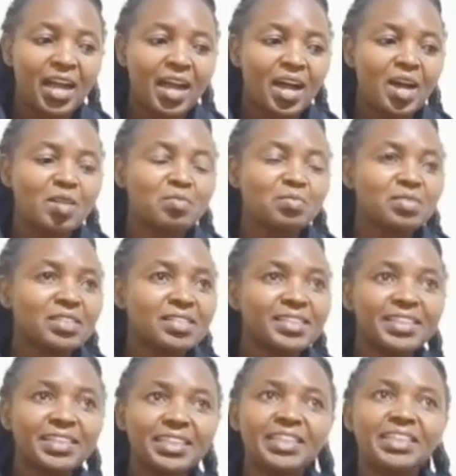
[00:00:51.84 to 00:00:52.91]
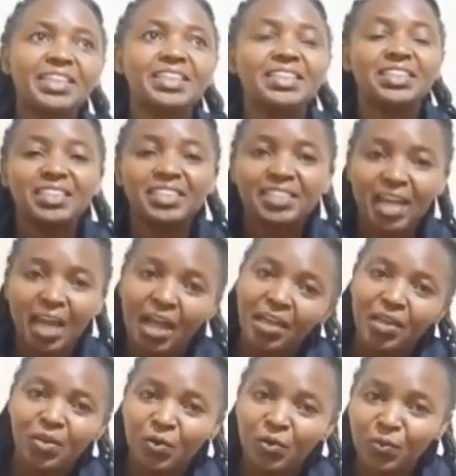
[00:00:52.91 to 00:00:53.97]
I'm still in
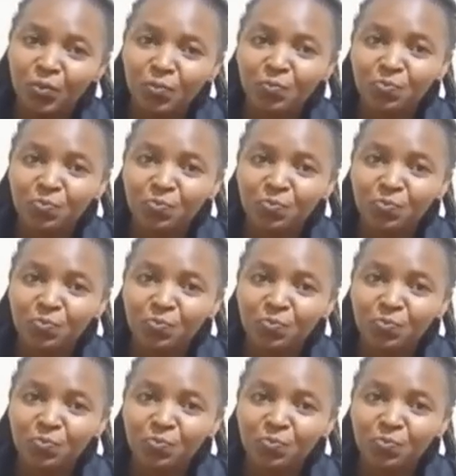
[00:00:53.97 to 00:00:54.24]
denial